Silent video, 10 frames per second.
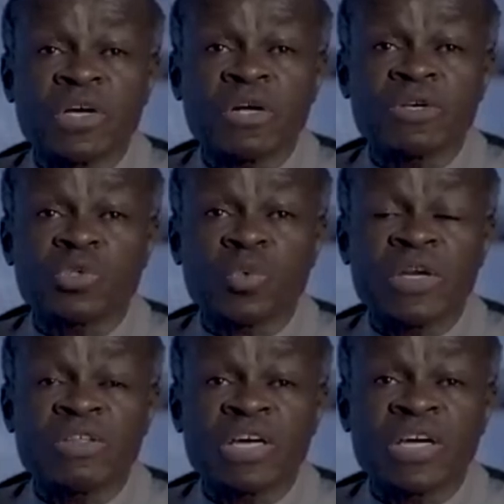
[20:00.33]
else,
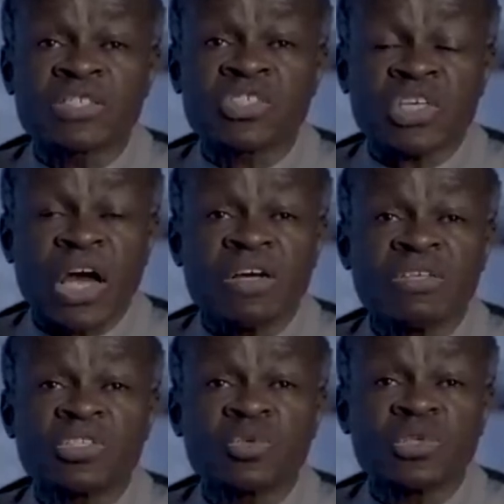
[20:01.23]
when their
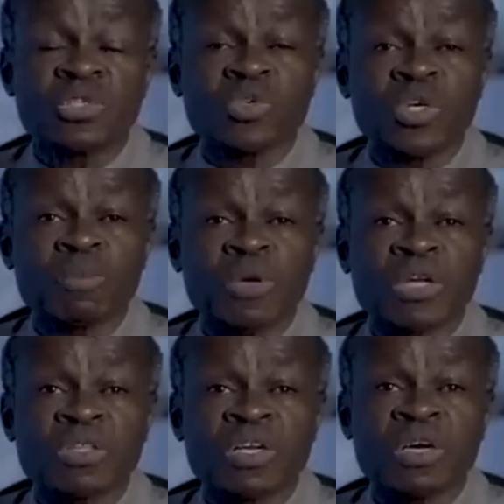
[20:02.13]
science was doing
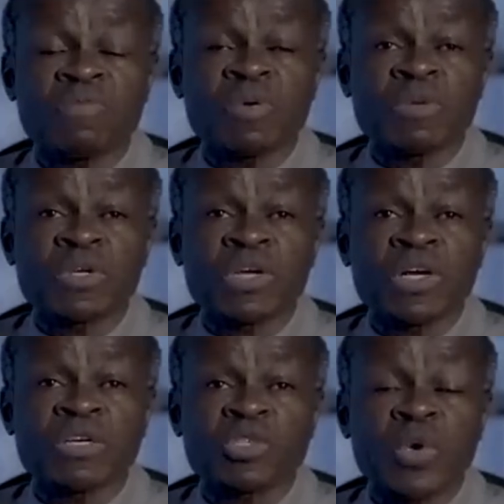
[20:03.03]
better than everybody
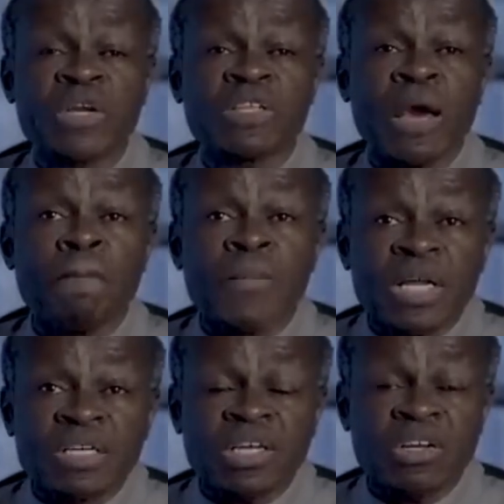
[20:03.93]
else, when their
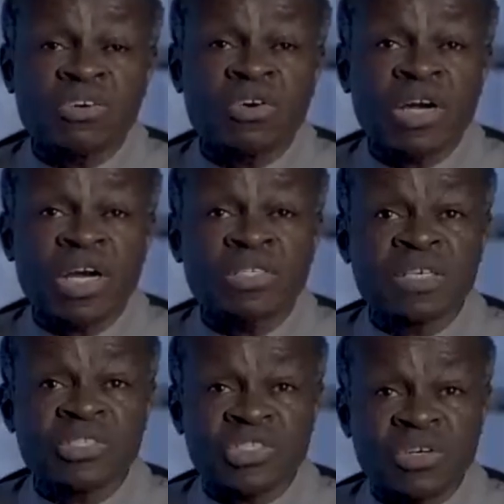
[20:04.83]
military
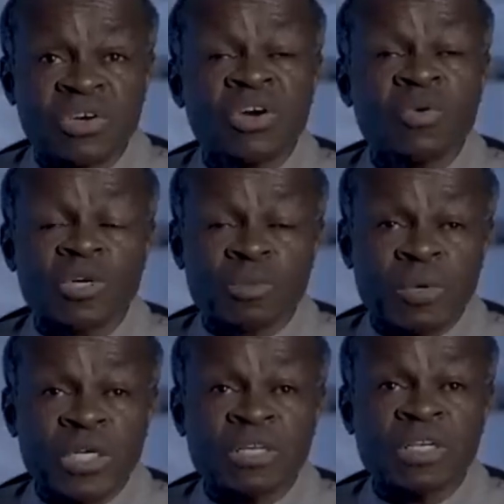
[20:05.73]
organization was
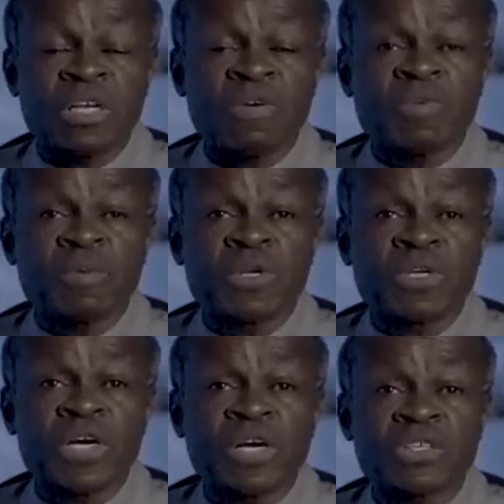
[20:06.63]
better than
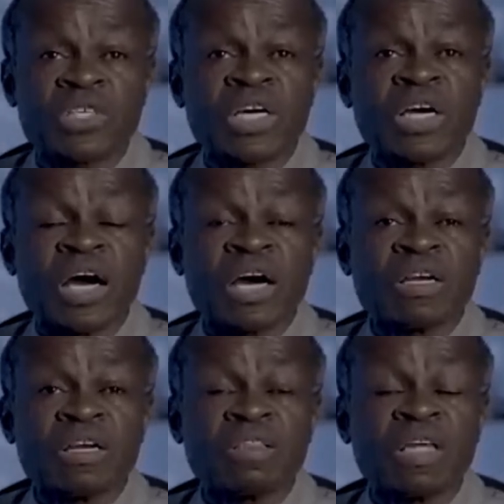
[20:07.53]
everybody else,
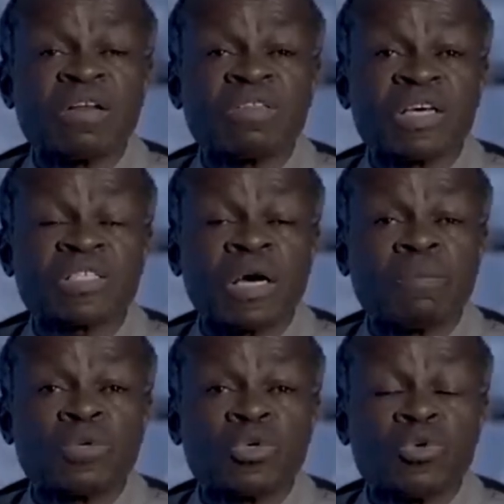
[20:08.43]
and then they
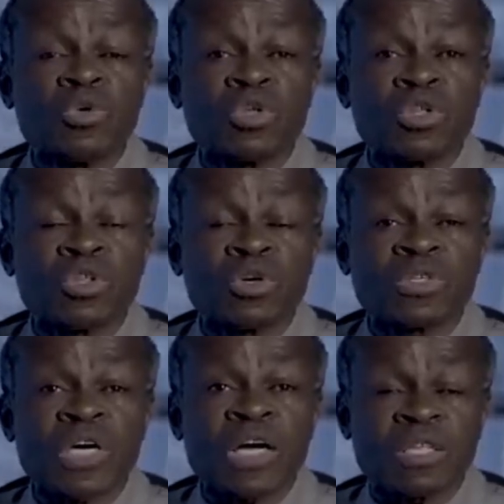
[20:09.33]
subdued
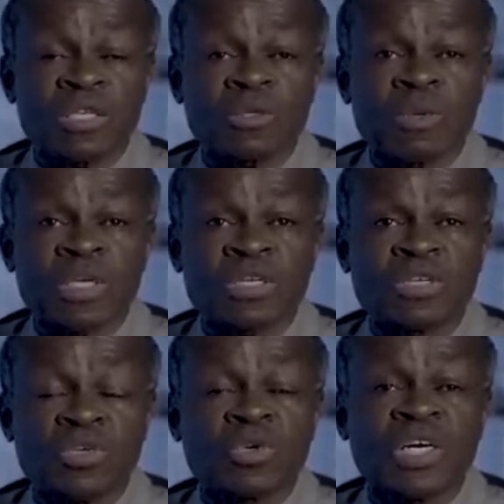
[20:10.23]
those others. But
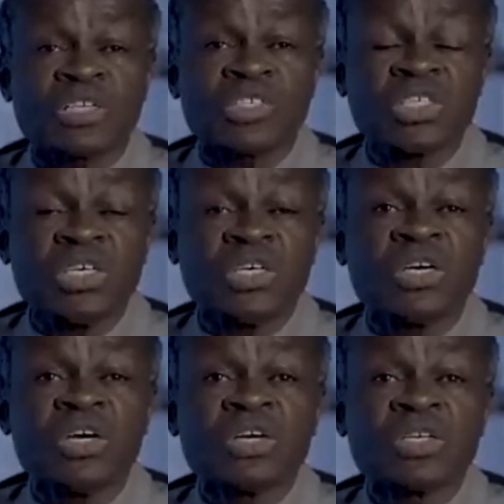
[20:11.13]
you can see
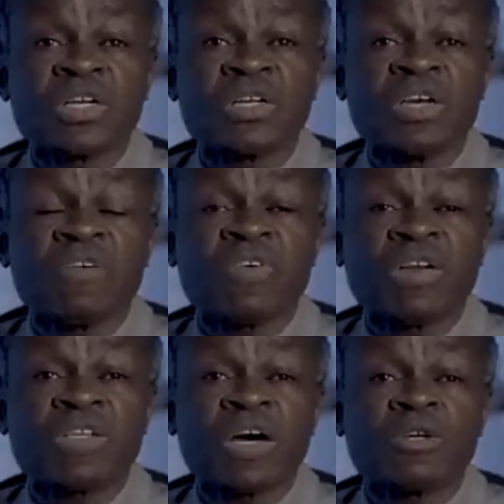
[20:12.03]
that
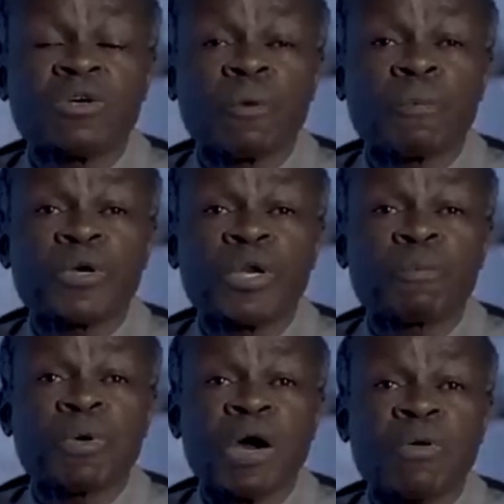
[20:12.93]
even that
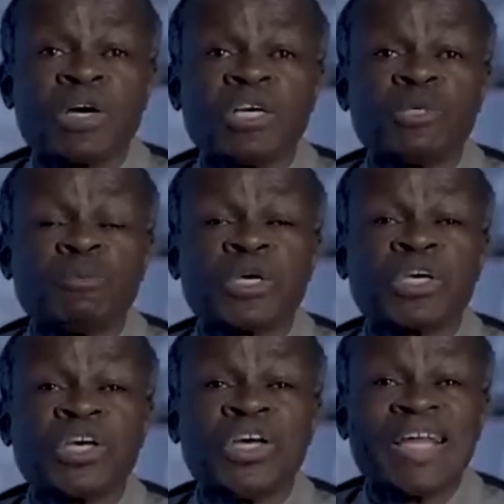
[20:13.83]
European power is
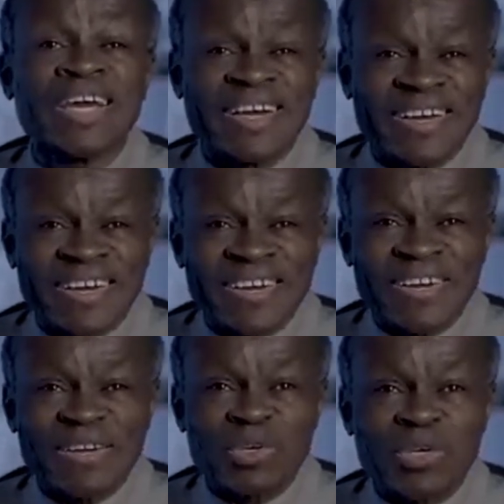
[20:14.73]
beginning
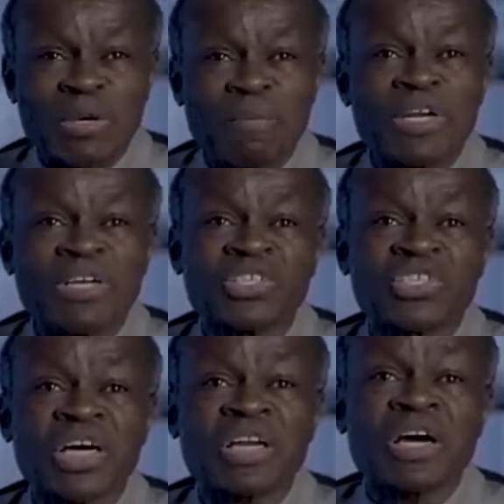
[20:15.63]
to
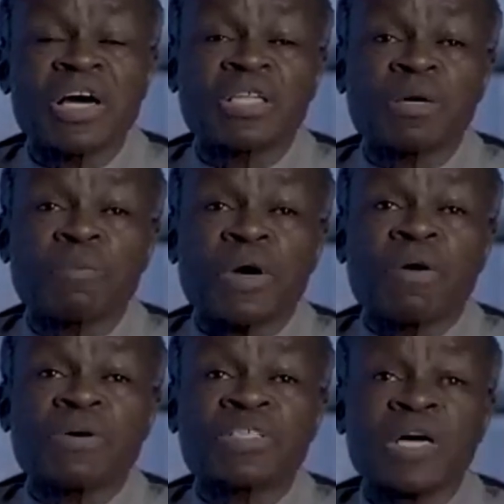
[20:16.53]
diminish and other
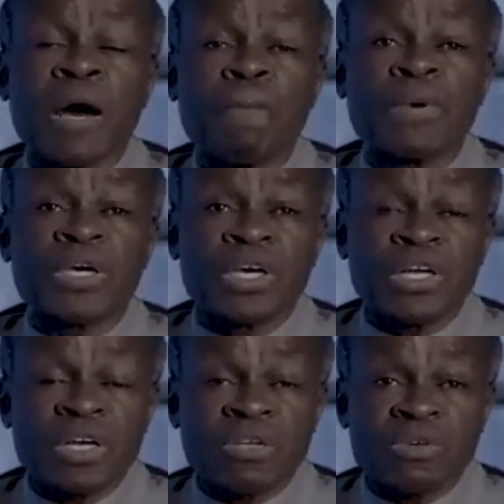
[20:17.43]
powers are
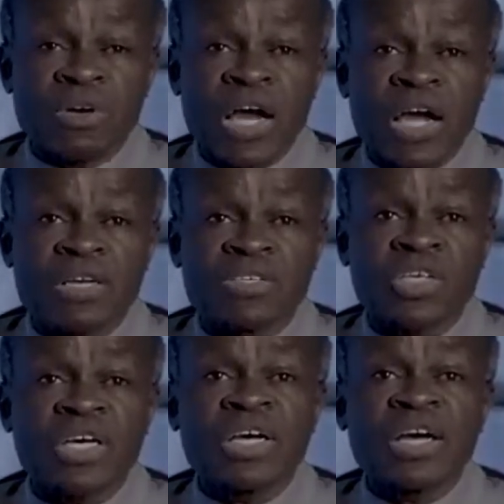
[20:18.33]
beginning to
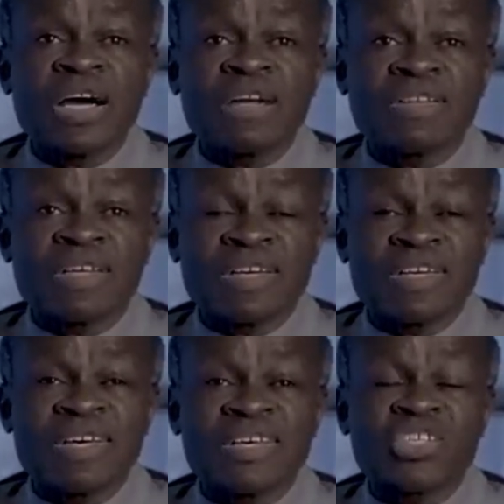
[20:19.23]
rise, and
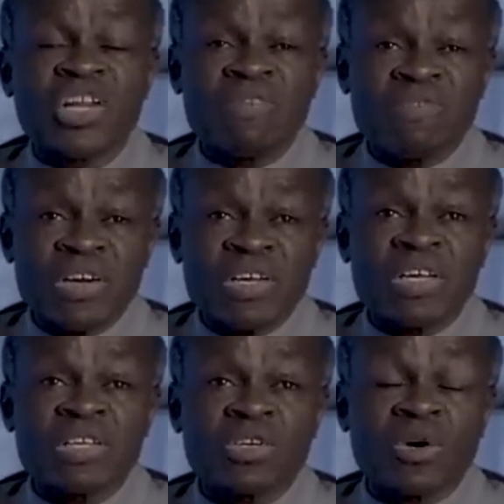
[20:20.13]
that slavery
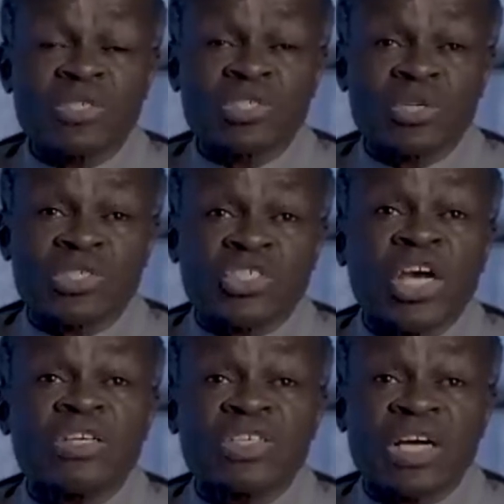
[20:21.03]
is also
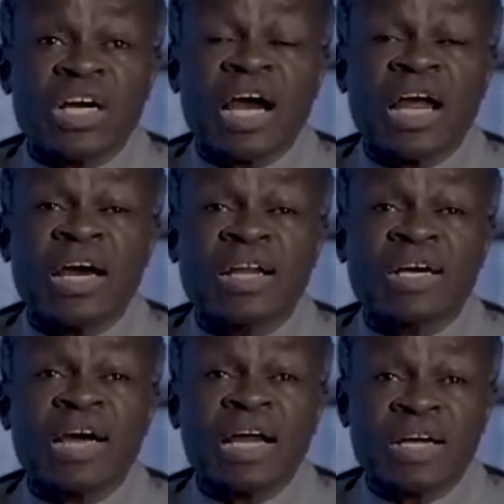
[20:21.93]
changing color
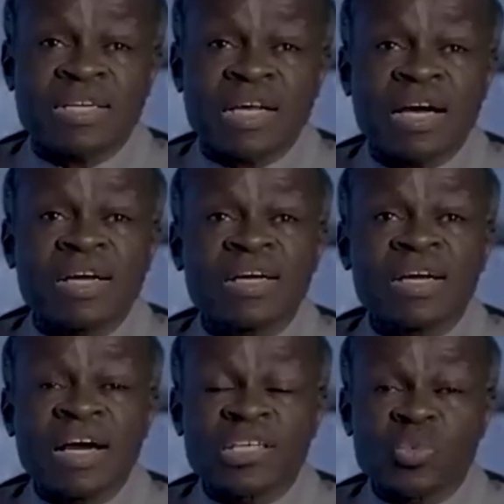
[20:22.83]
and character
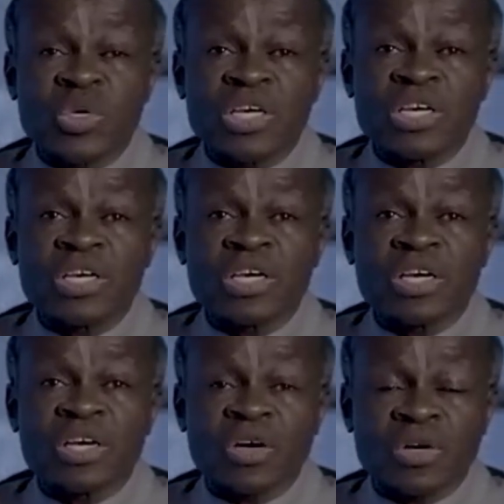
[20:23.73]
as we
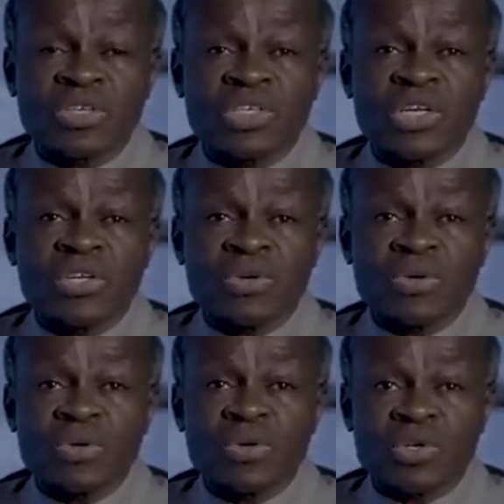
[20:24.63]

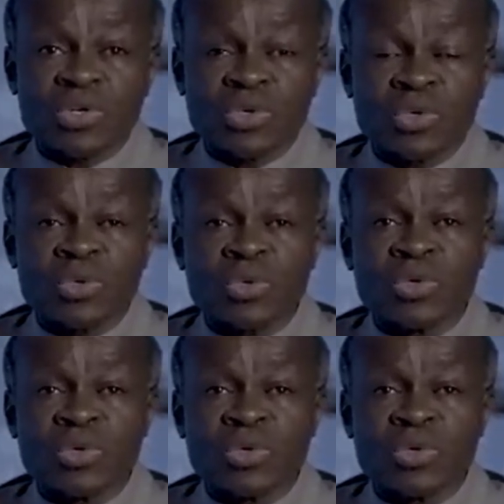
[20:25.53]
continue to